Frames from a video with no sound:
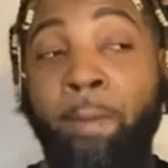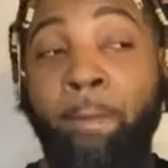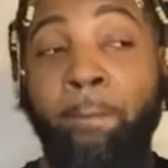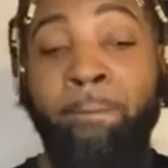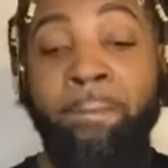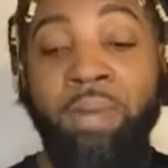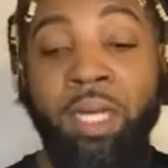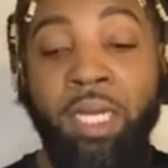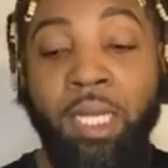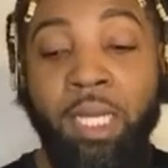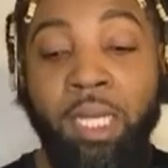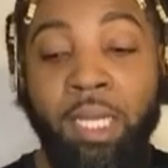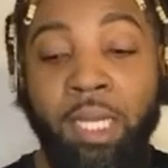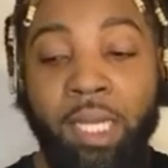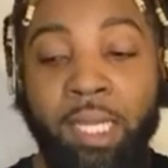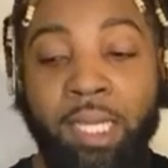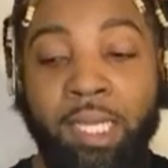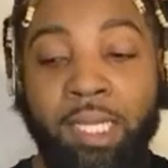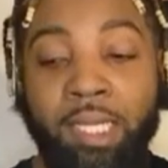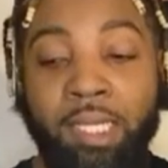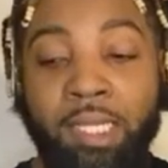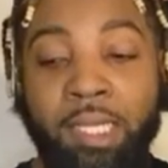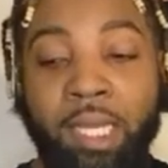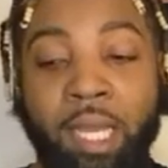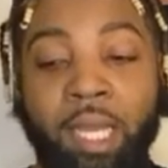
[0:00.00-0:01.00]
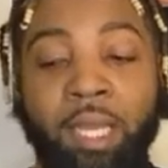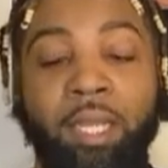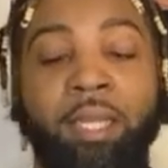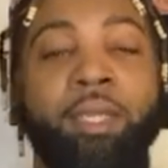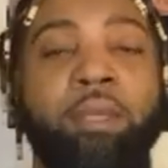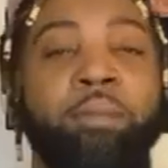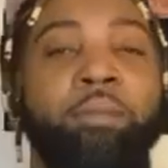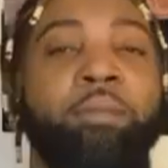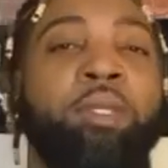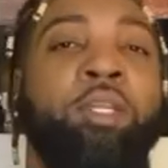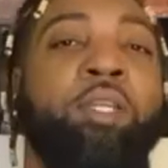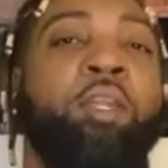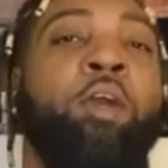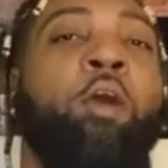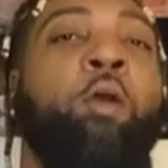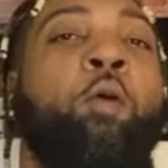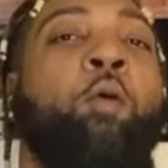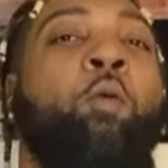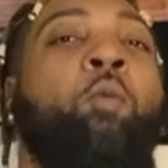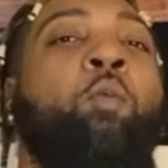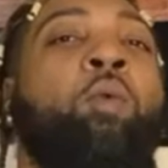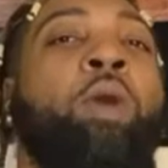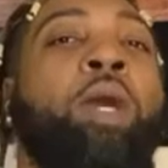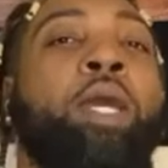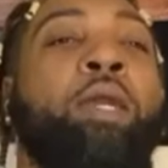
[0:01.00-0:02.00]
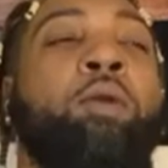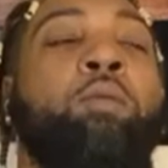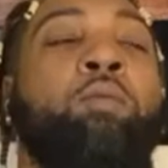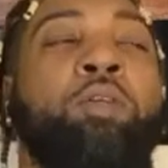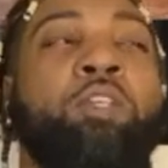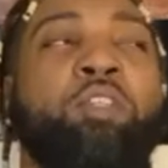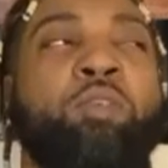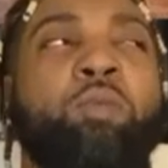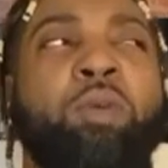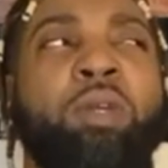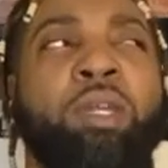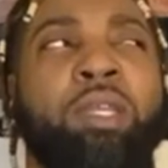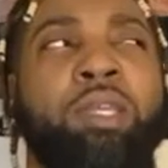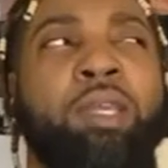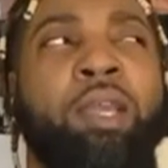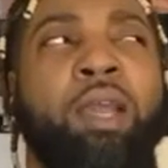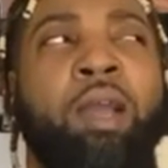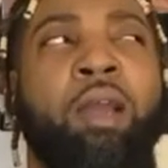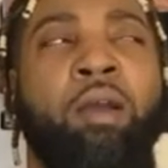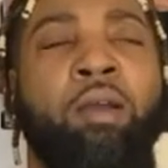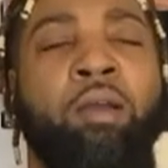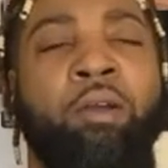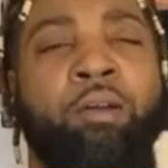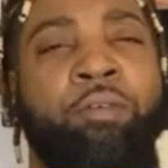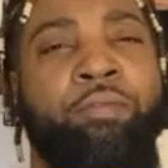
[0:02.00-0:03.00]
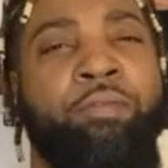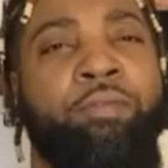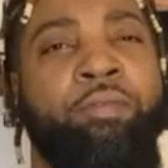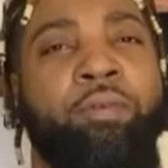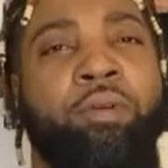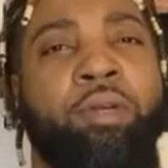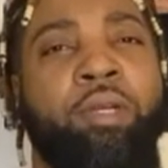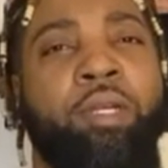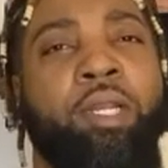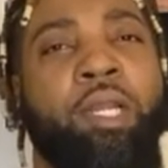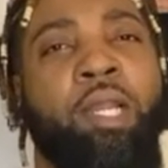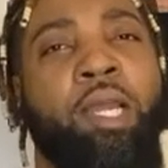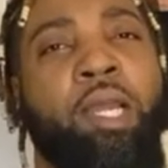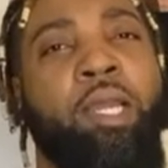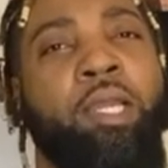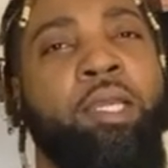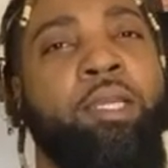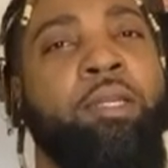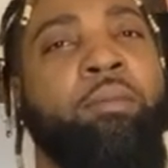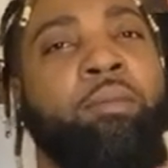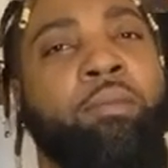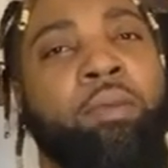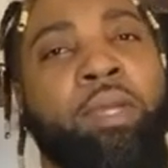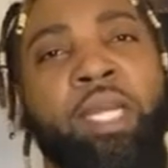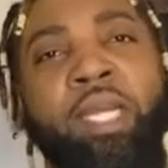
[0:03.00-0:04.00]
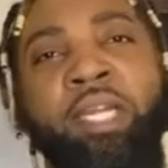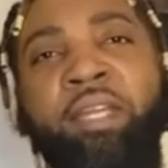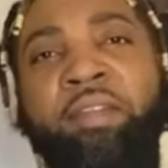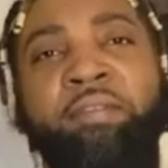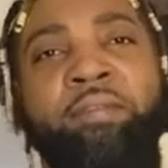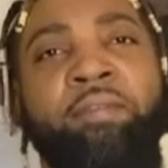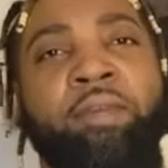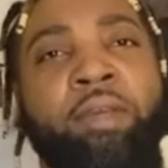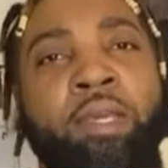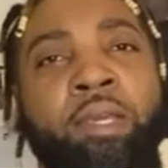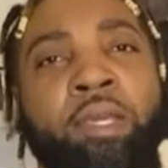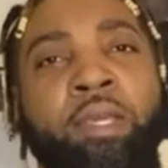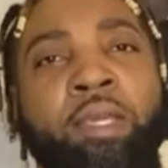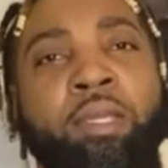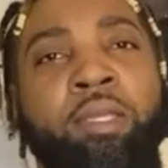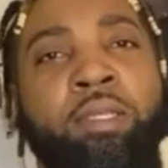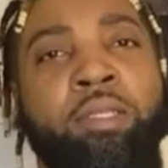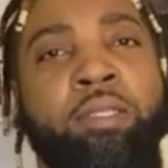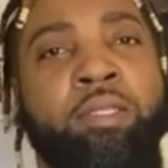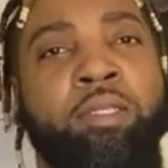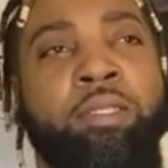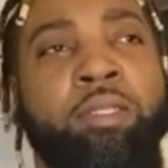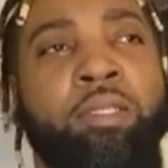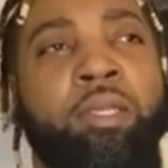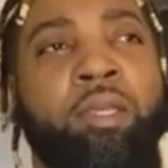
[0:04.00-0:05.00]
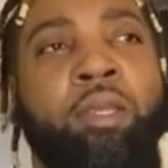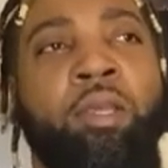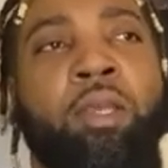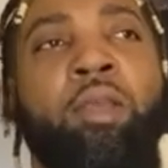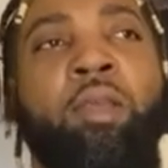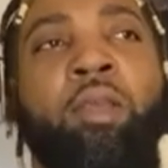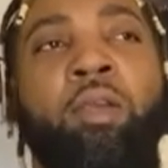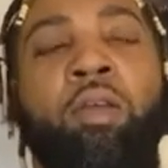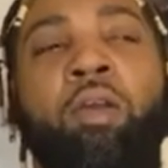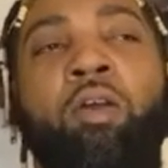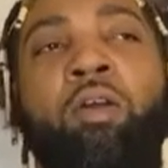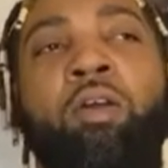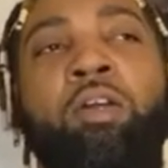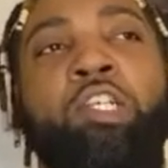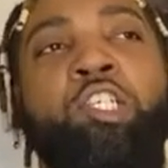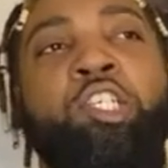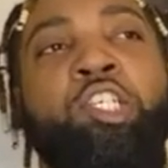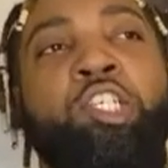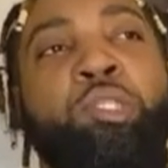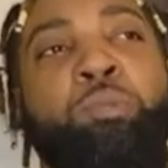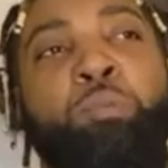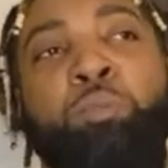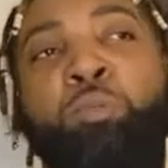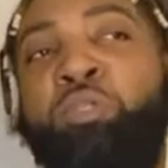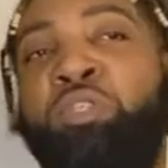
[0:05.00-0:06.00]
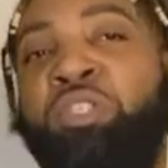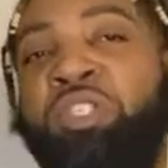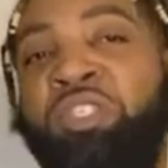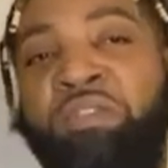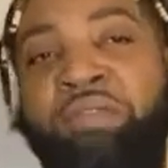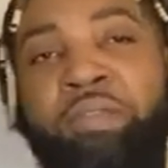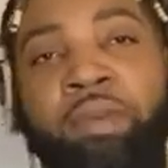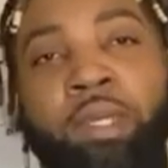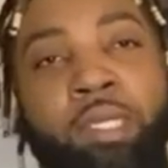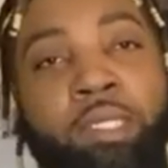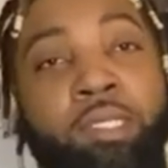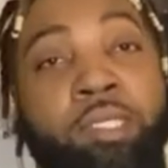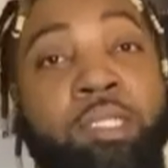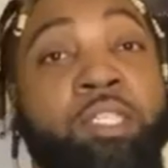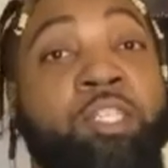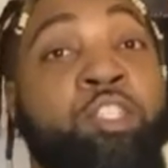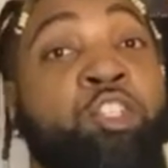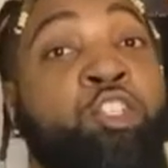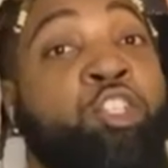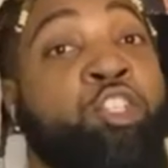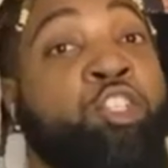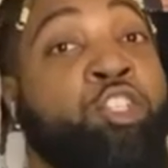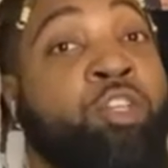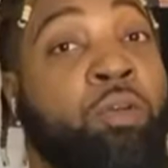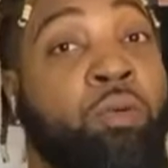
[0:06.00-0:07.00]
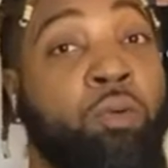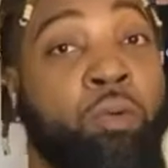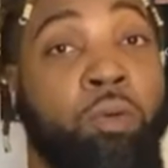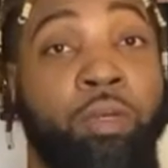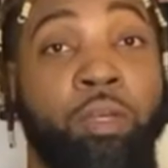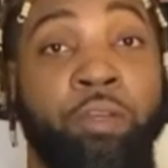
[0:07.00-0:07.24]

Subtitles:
But y'all let me know which one y'all go for, like Brandy fans or just music fans in general.